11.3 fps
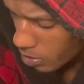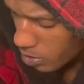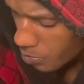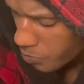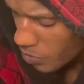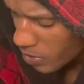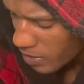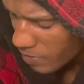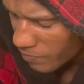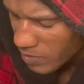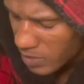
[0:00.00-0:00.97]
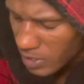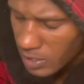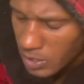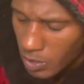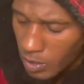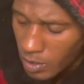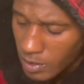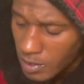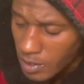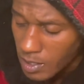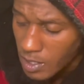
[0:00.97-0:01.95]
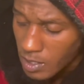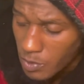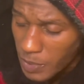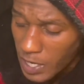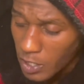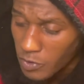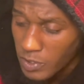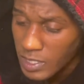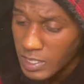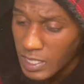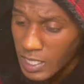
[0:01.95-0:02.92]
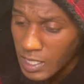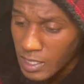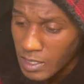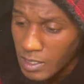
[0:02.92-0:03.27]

You're putting emphasis on the pancreas and